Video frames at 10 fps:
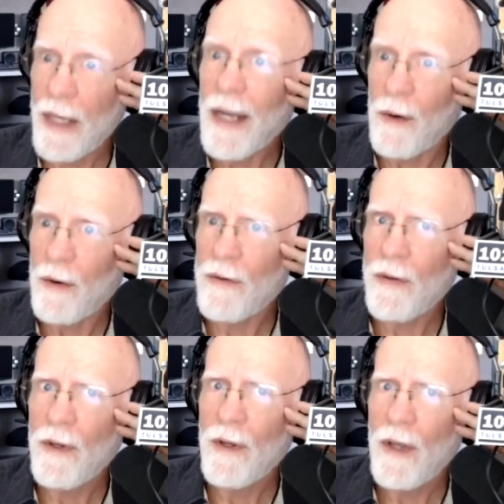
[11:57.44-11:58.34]

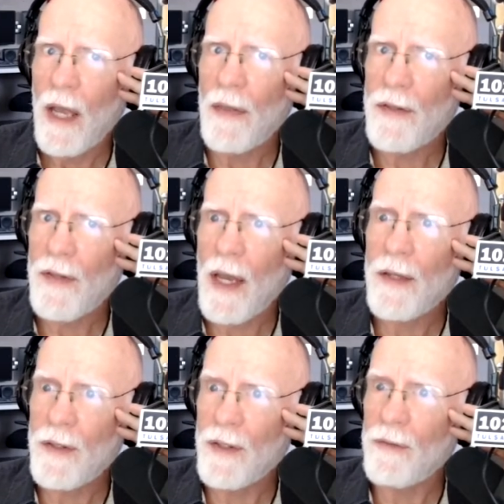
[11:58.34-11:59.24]
Years. And this
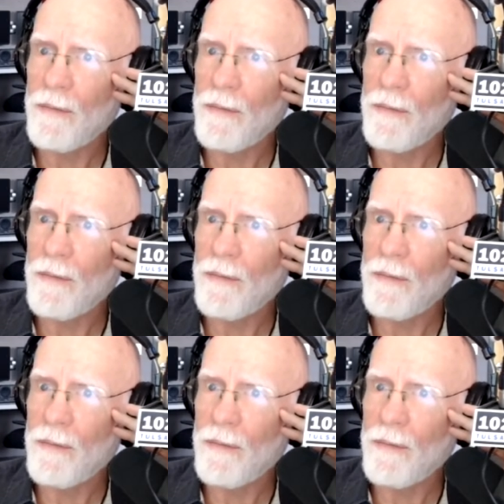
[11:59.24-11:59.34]
guy's